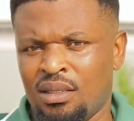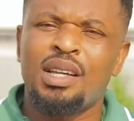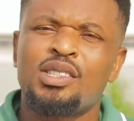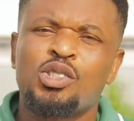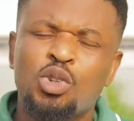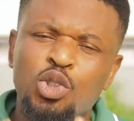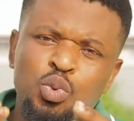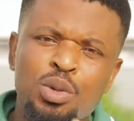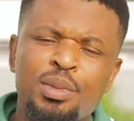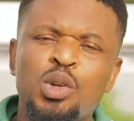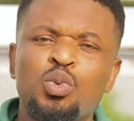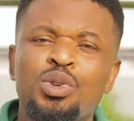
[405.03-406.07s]
And such
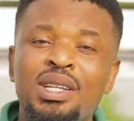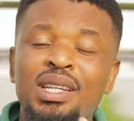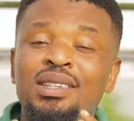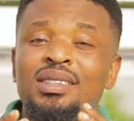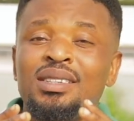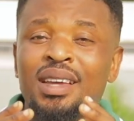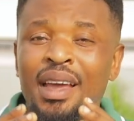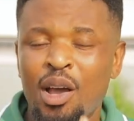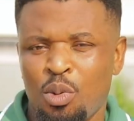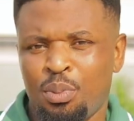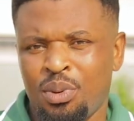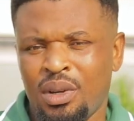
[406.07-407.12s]
women will need
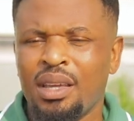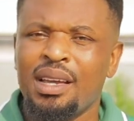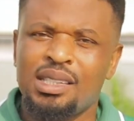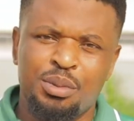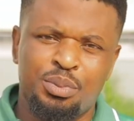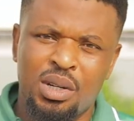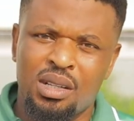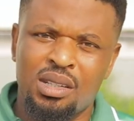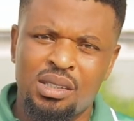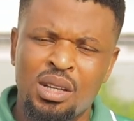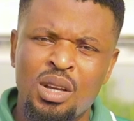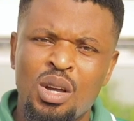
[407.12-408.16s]
help in getting
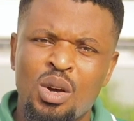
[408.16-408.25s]
pregnant.